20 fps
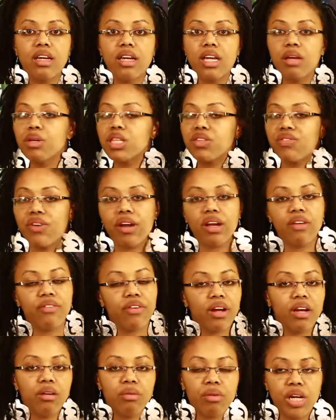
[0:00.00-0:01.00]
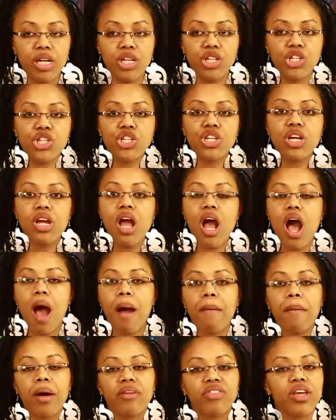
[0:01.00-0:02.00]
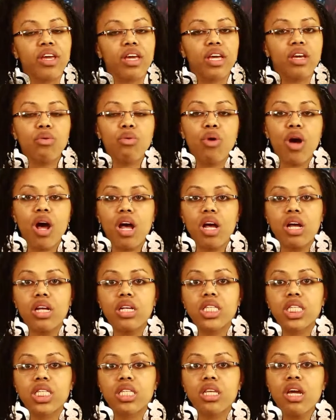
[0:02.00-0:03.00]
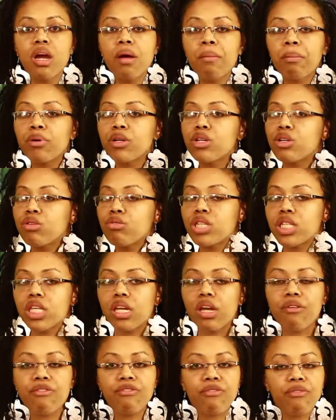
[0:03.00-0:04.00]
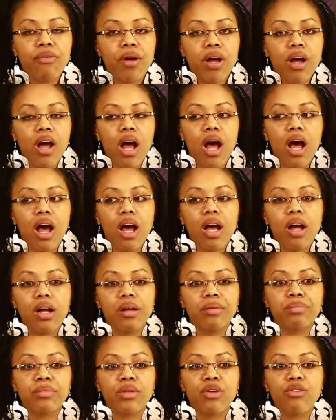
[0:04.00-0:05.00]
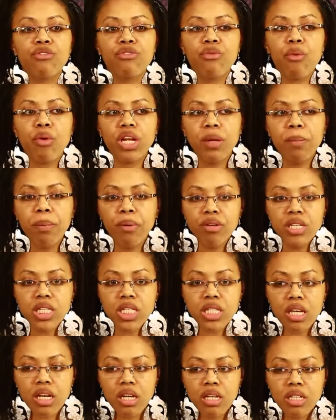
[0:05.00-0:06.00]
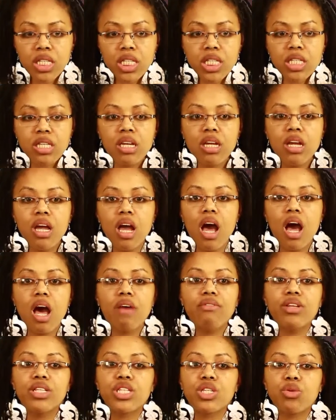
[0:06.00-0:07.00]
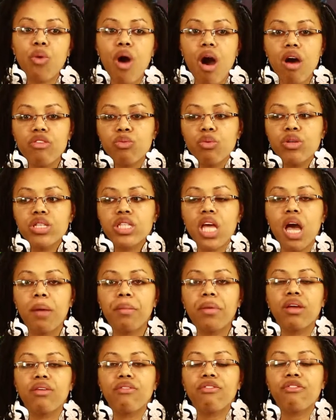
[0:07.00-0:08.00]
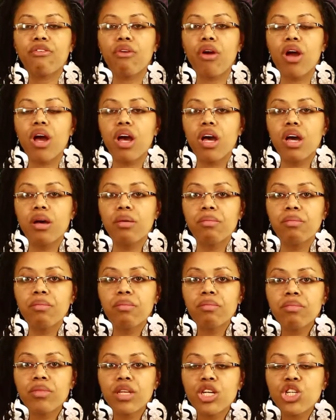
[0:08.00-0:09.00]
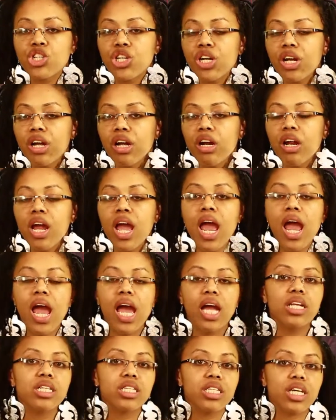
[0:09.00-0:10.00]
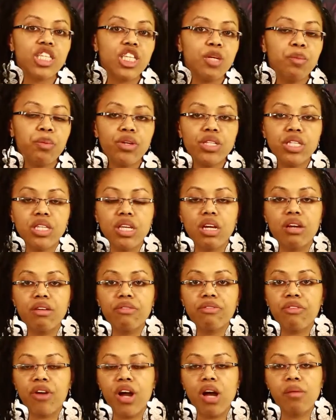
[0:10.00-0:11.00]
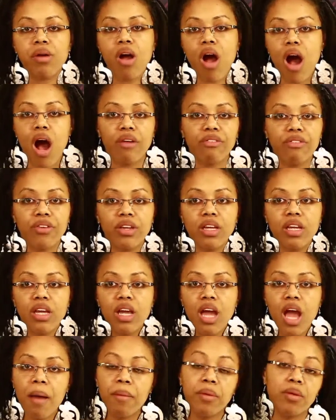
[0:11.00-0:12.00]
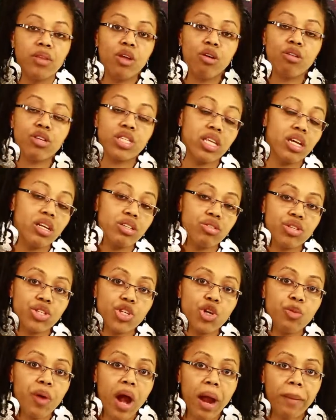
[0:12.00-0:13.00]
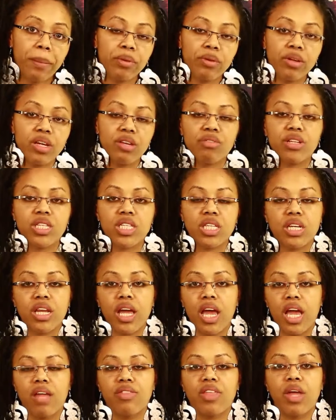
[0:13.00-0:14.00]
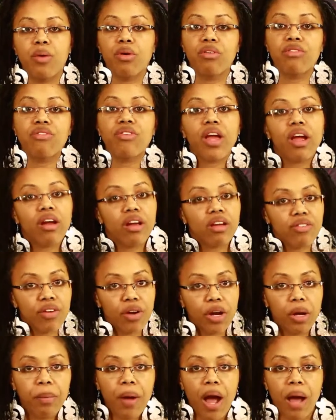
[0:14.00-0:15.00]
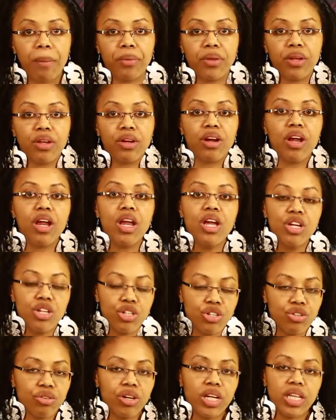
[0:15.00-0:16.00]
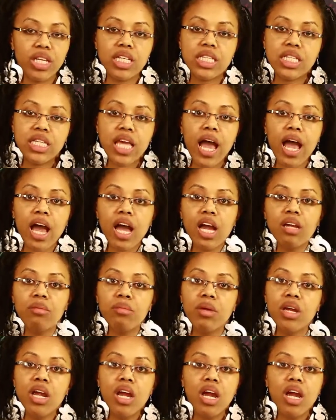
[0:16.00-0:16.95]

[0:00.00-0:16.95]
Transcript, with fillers: It was very, very rich. Um, I think it was producing forty percent um, of its wealth was coming from sugar and sixty percent from coffee. I mean, those things are still popular even today, and they were very, very popular during this time.